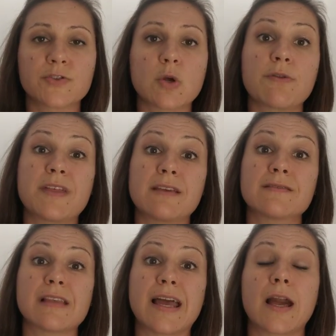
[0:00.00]
So
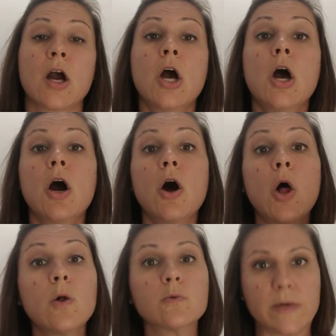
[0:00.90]
things like
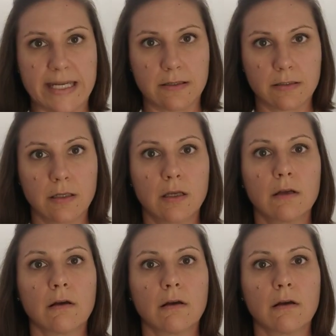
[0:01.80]
whole wheat